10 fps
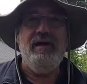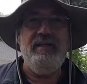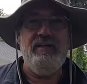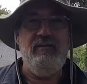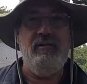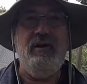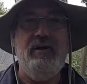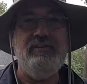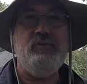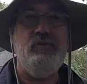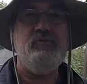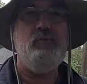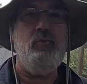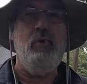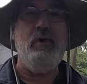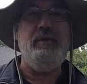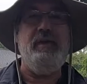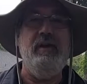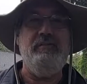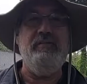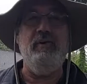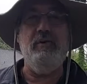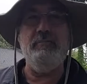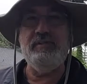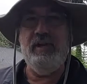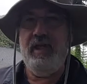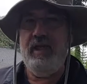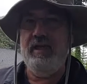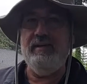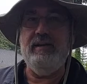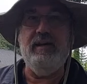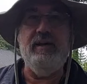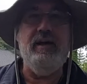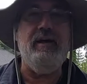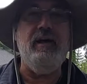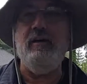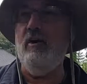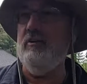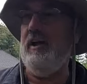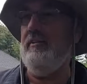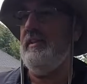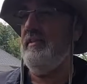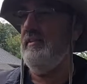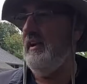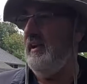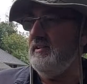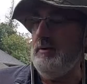Hi there, it's Chris with Wannabe Honey Farms, and I got called out the other day.